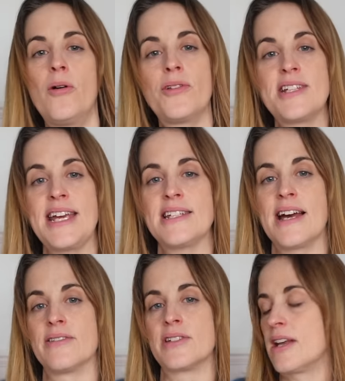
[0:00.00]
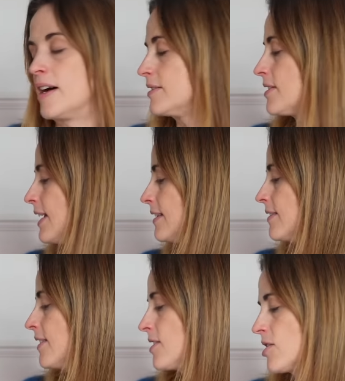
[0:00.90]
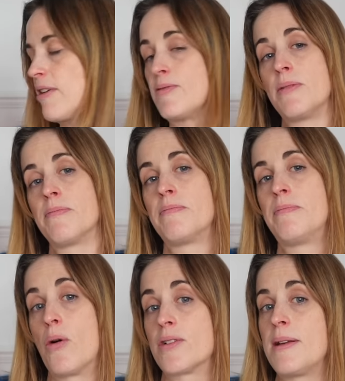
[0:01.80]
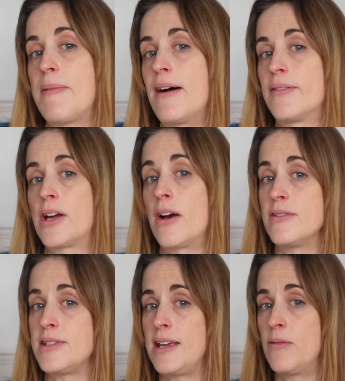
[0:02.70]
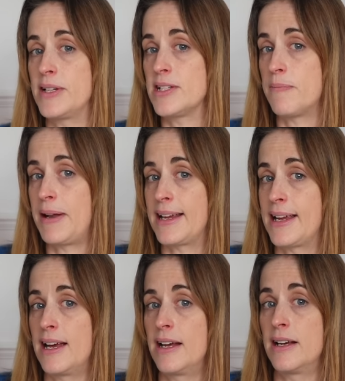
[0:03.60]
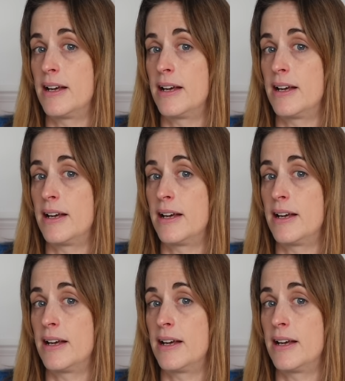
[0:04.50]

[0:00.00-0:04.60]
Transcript: all the details underneath in the description box about the Cosy Winter Blanket